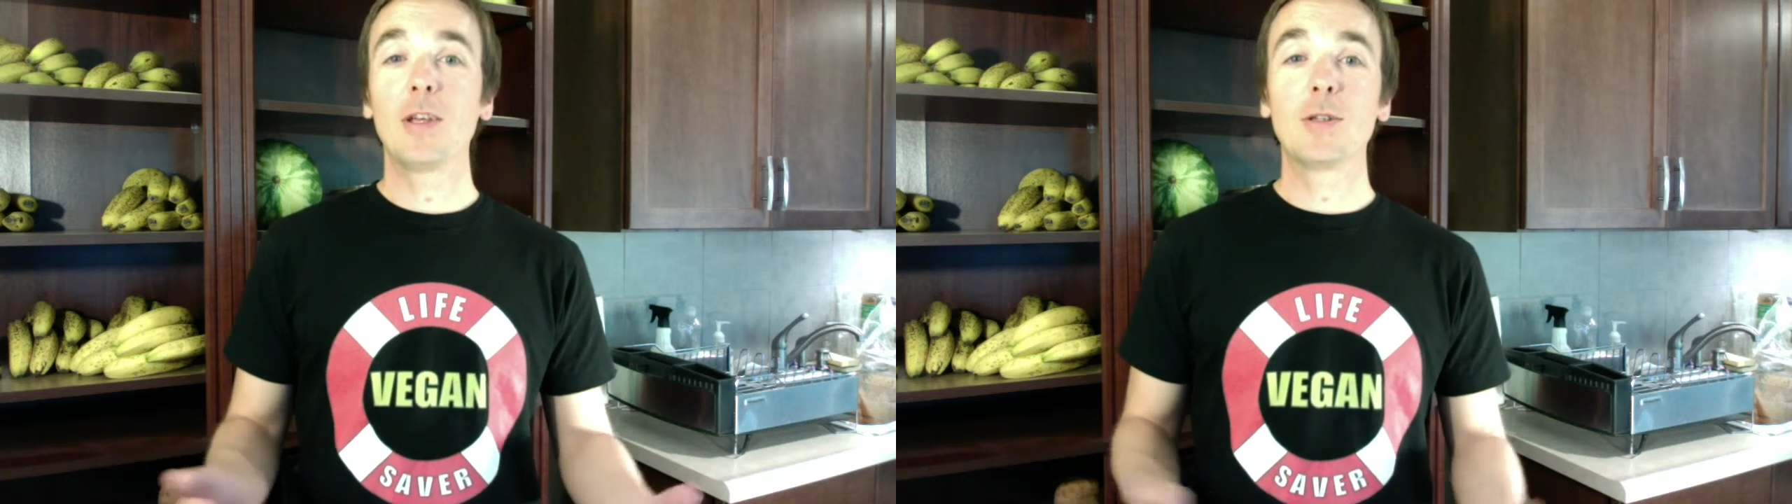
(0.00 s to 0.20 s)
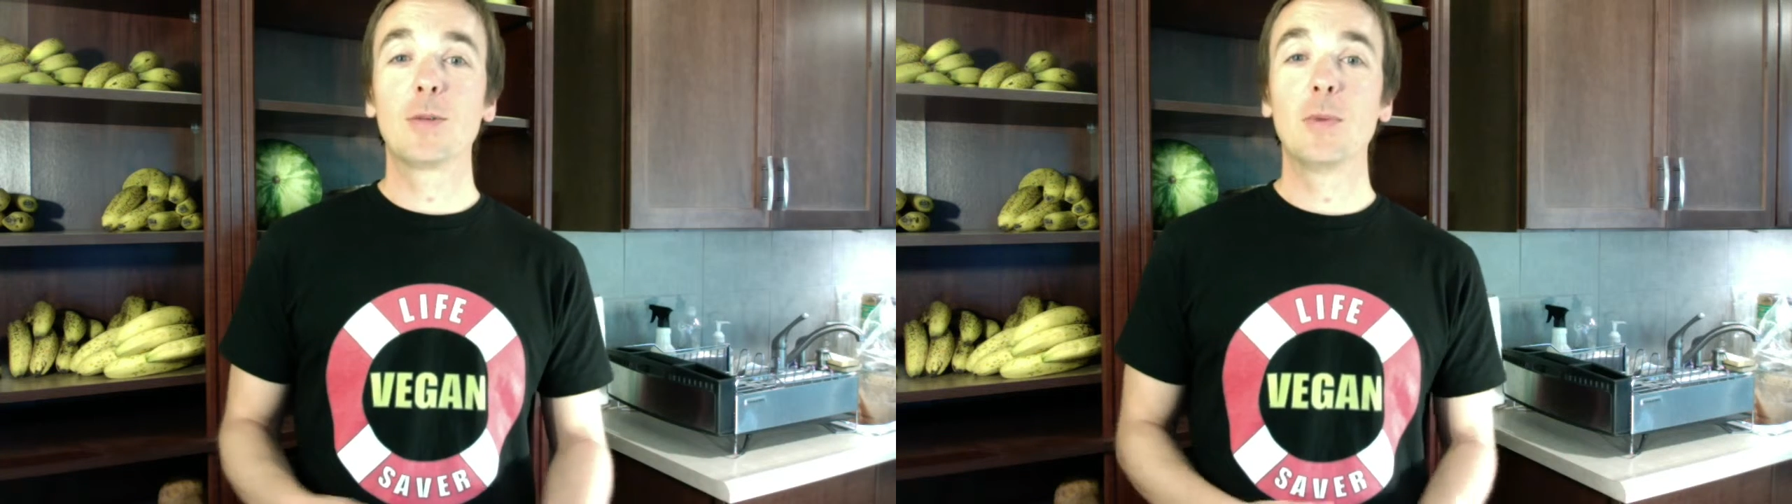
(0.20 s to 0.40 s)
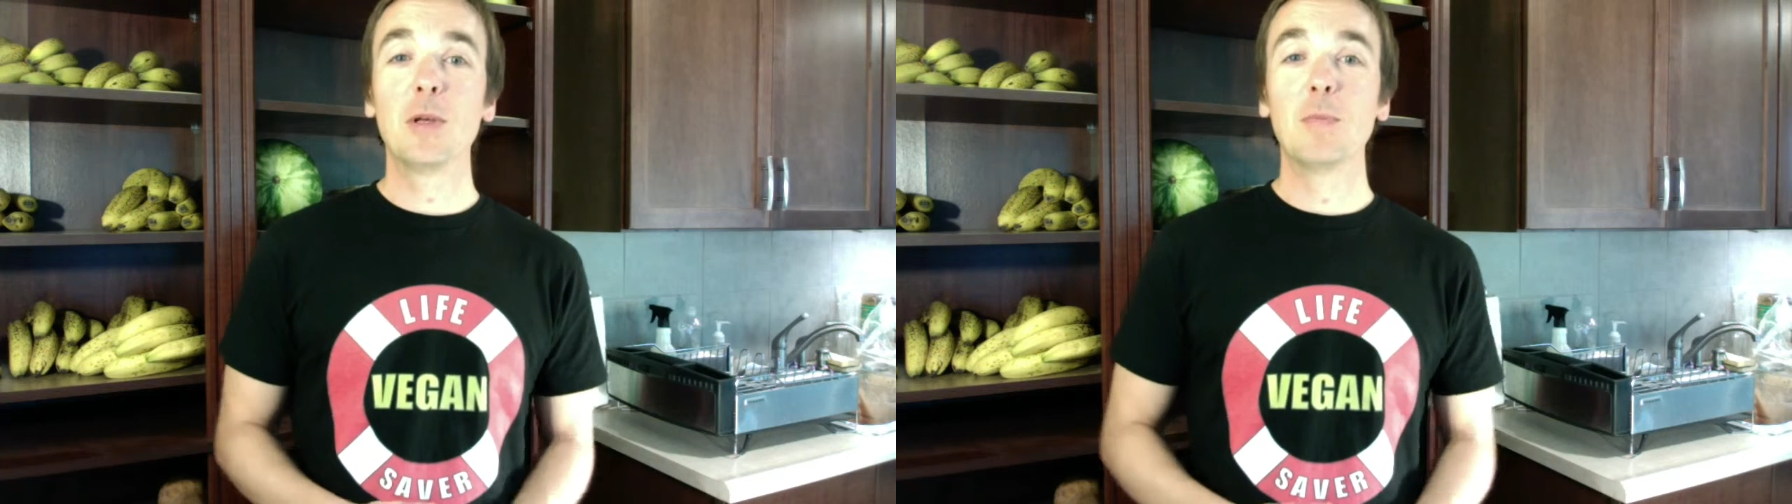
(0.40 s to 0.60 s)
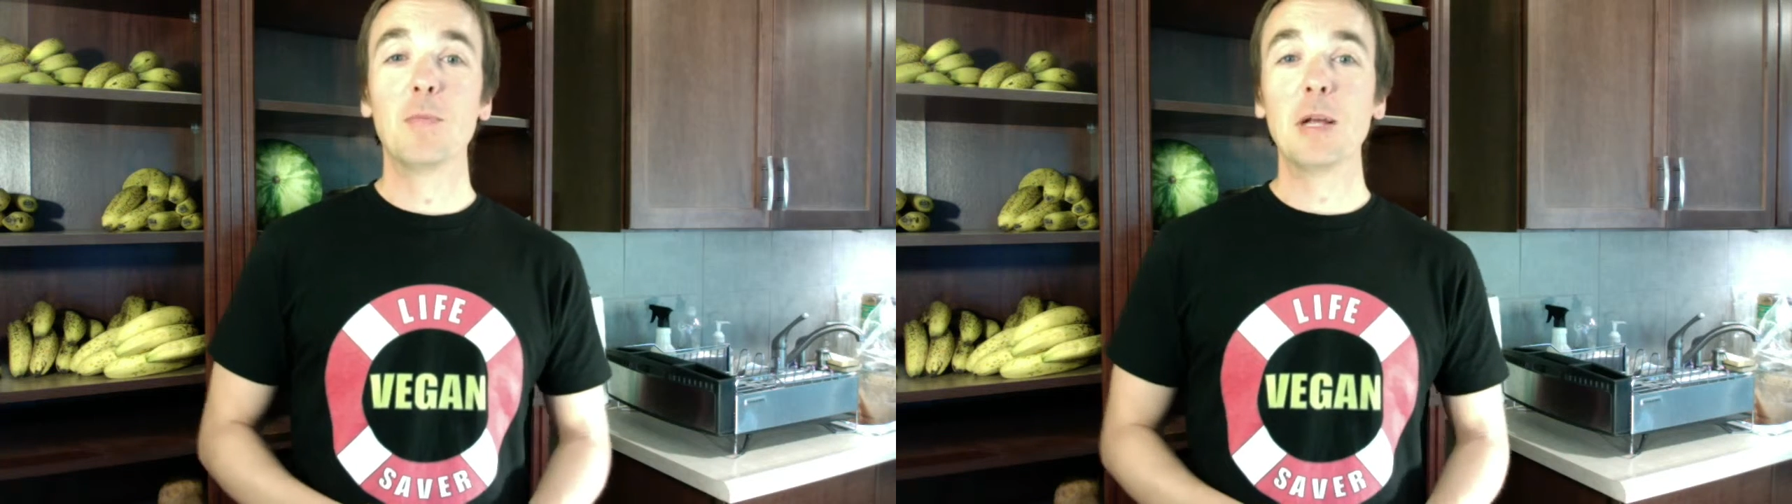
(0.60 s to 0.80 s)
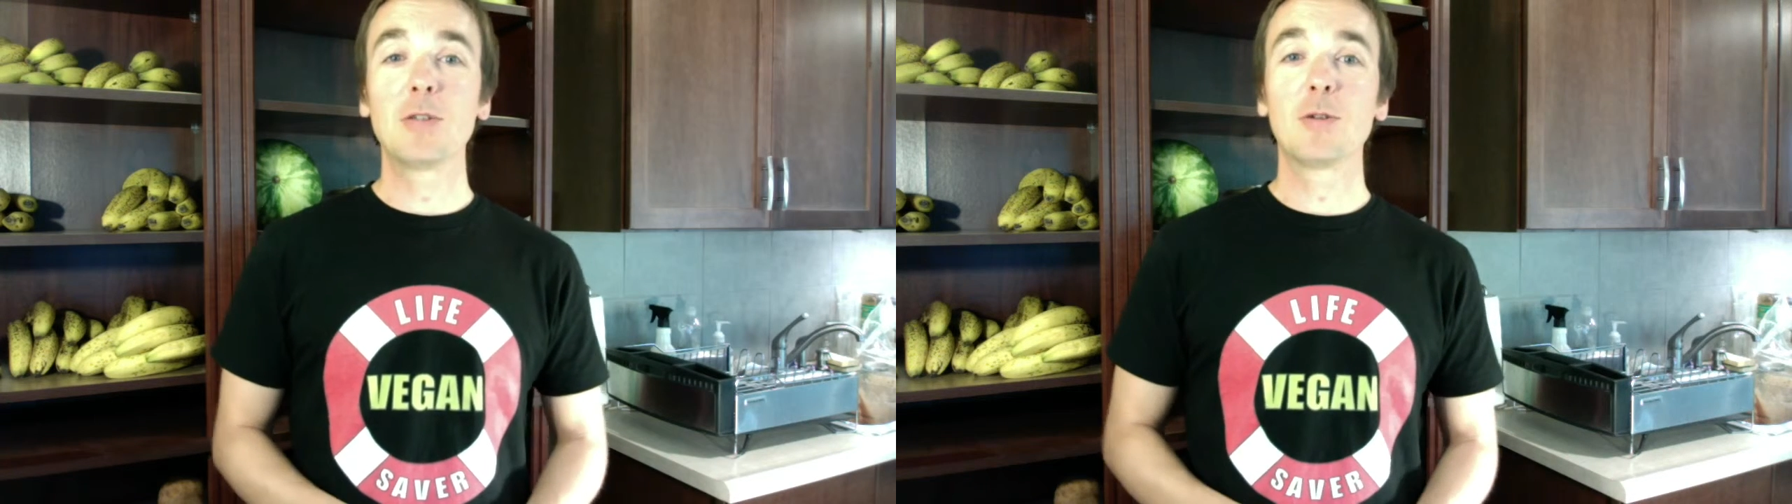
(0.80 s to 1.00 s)
you to be
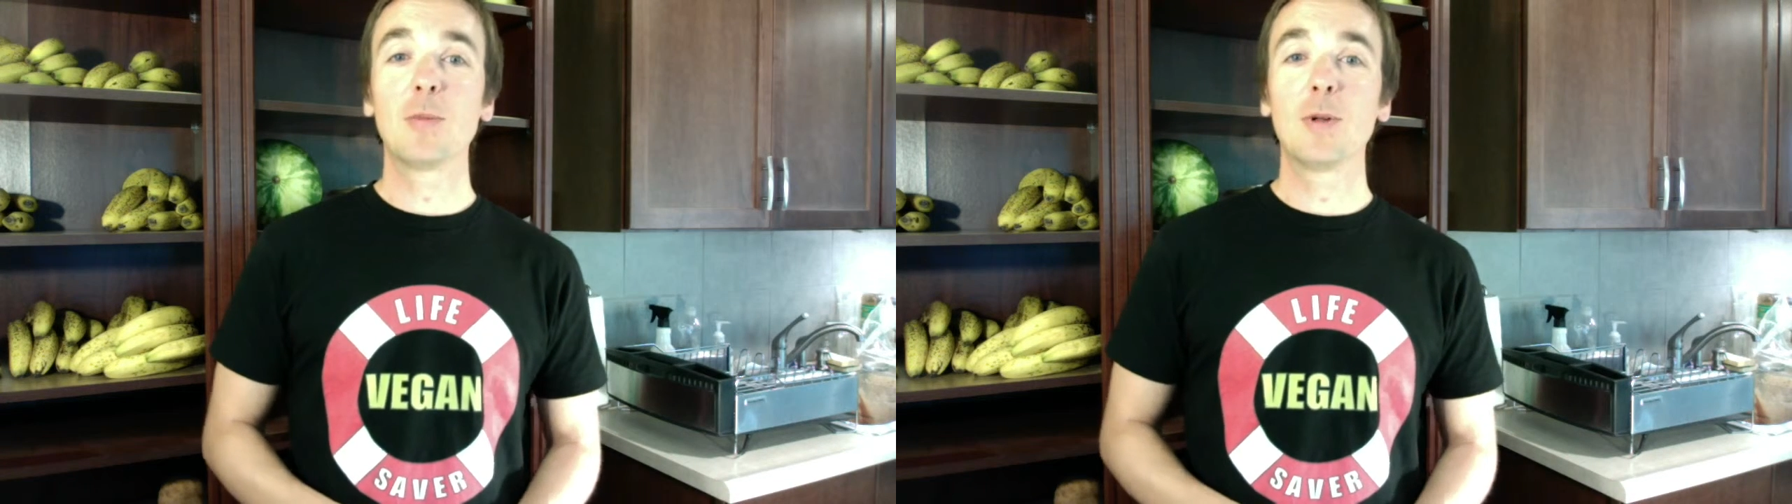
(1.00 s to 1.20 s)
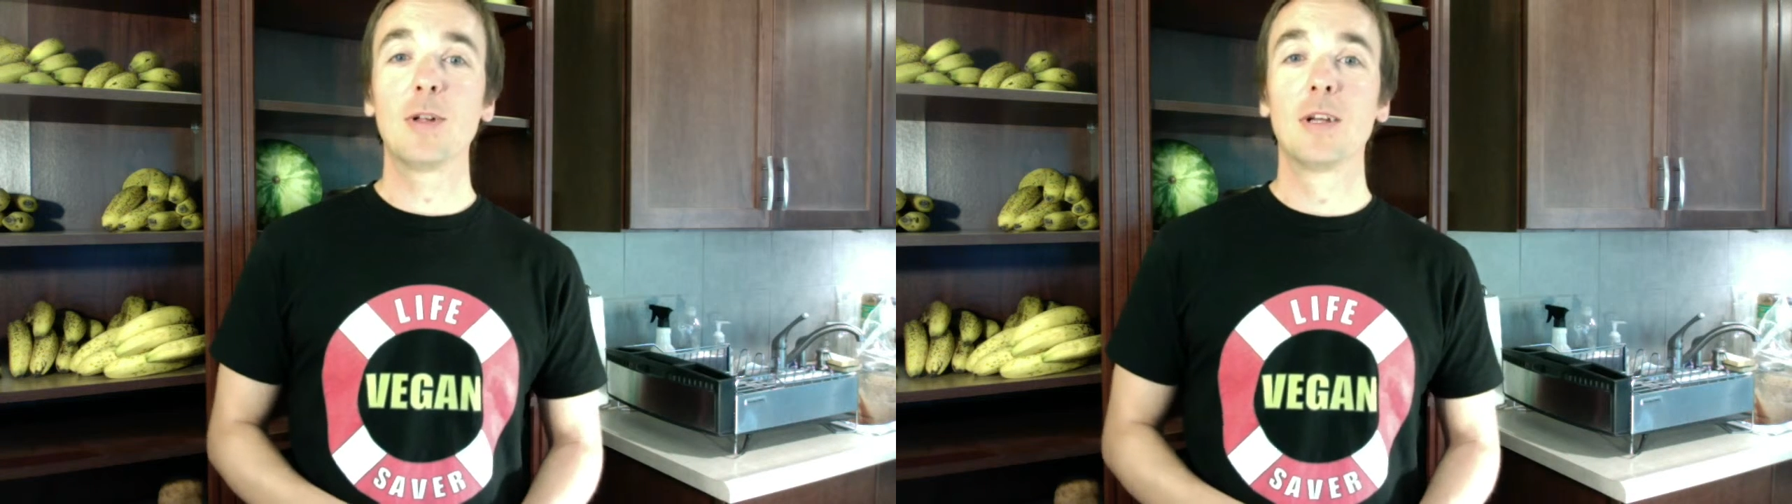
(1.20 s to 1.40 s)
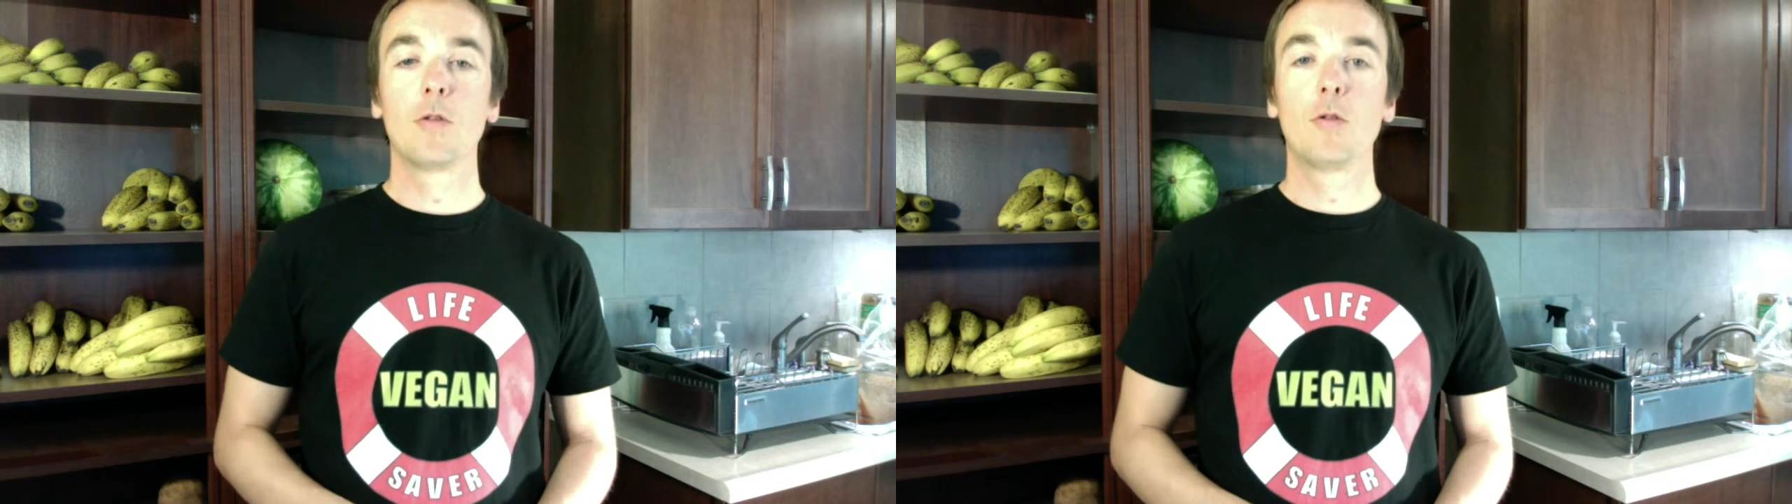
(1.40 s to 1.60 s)
miserable?